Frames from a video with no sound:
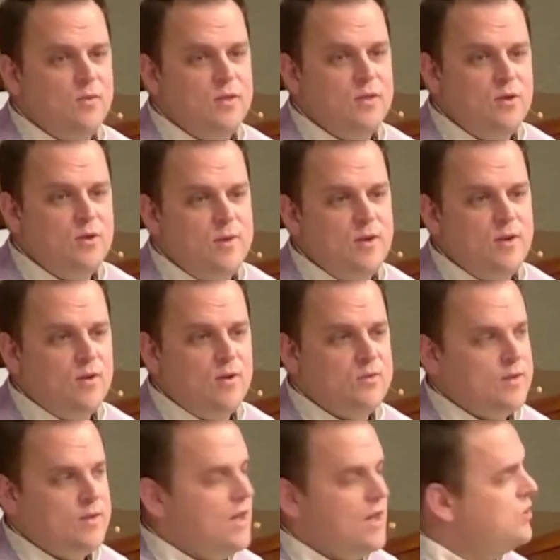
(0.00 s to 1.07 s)
whom he holds
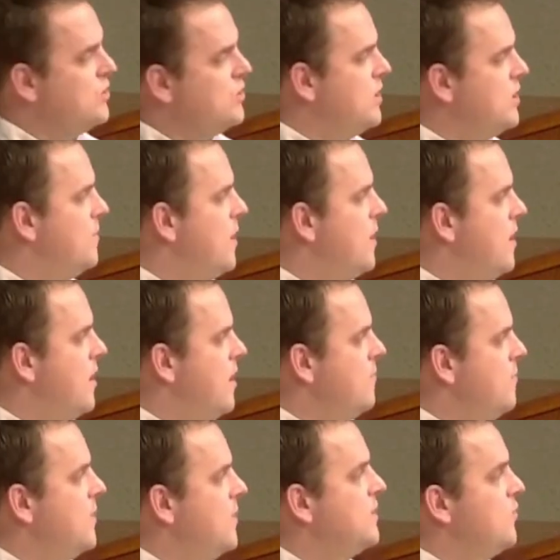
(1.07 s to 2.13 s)
relationship,
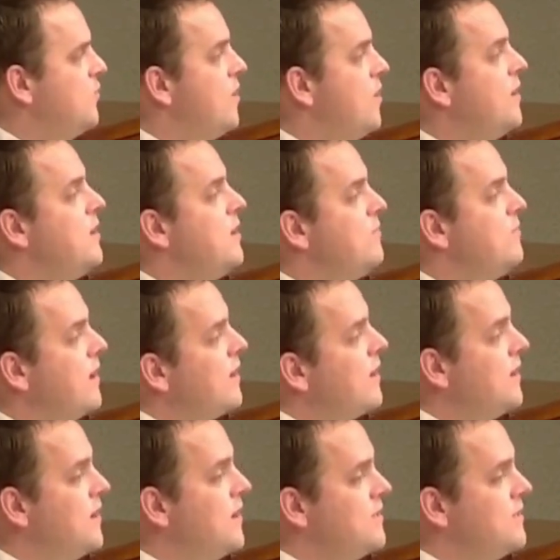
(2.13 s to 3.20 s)
but to the one he
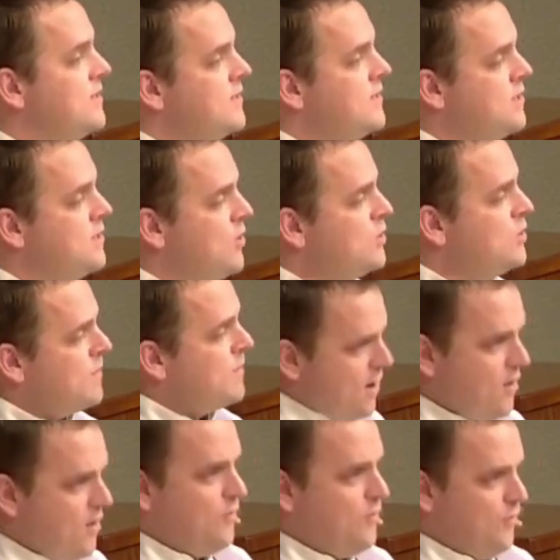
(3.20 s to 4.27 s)
recognizes as the most
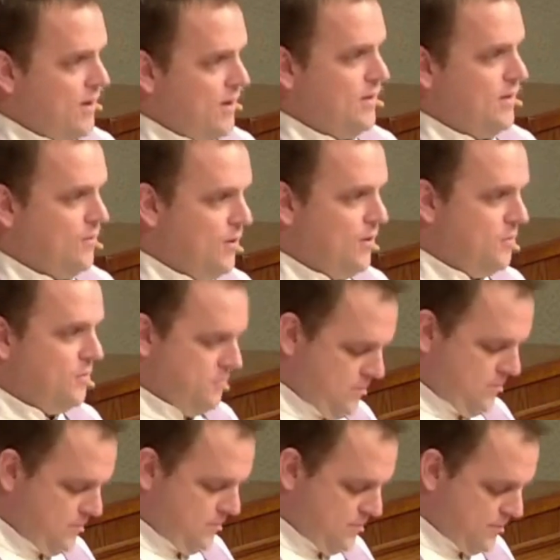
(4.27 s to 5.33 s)
powerful one in the room.
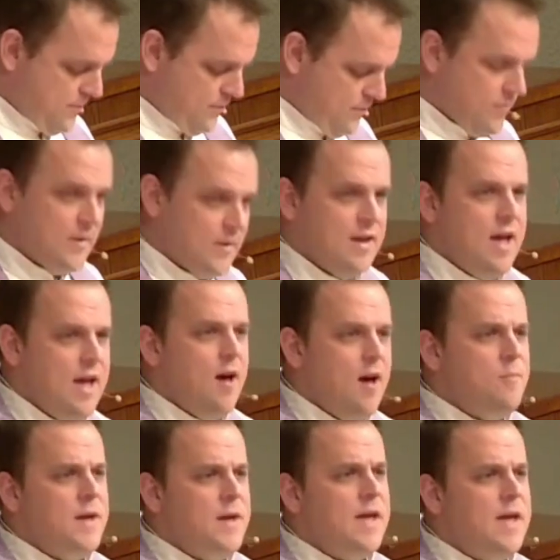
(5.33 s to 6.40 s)
"Help
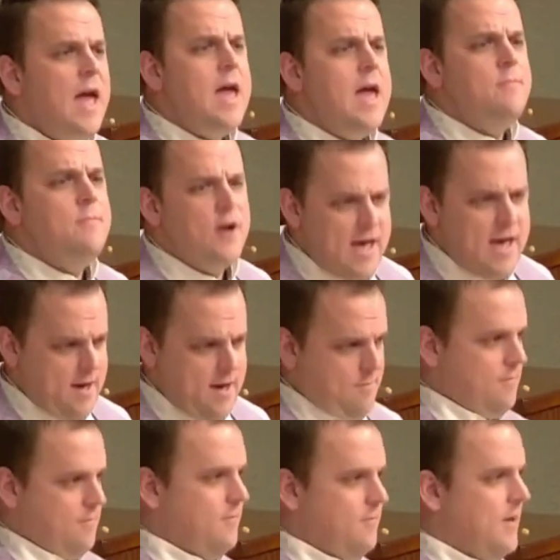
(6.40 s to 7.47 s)
me, Abraham,
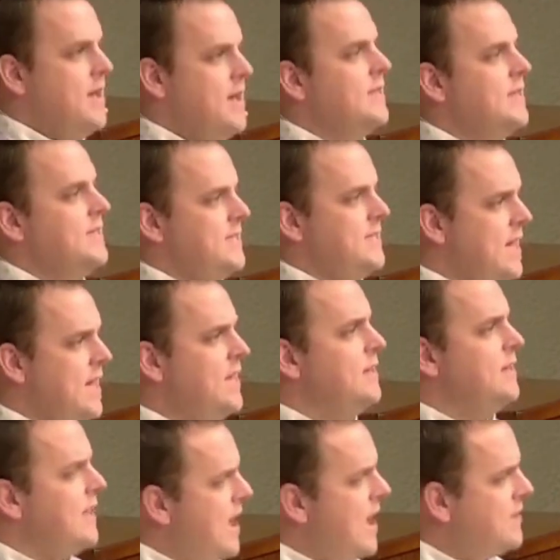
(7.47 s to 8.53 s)
send
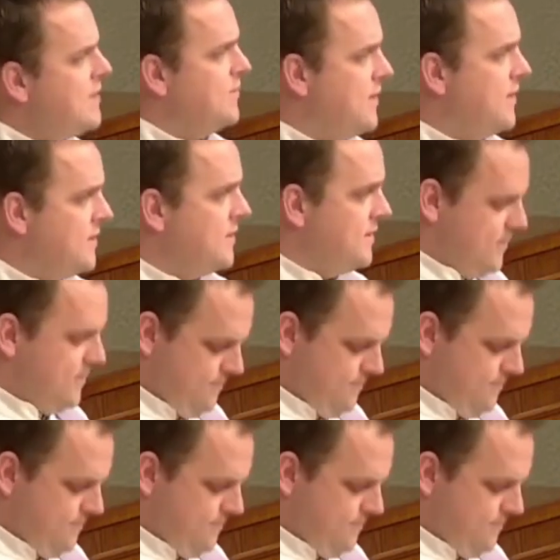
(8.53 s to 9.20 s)
Lazarus."